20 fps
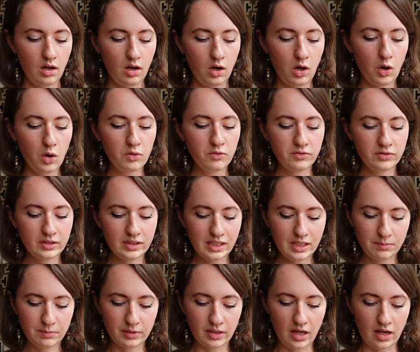hopefully
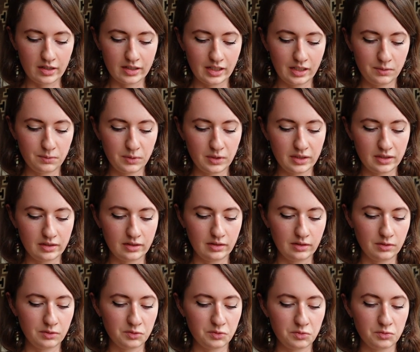blocking
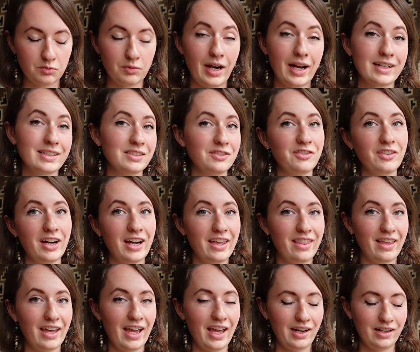will rectify
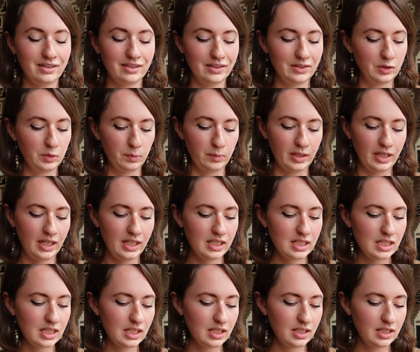that a little bit.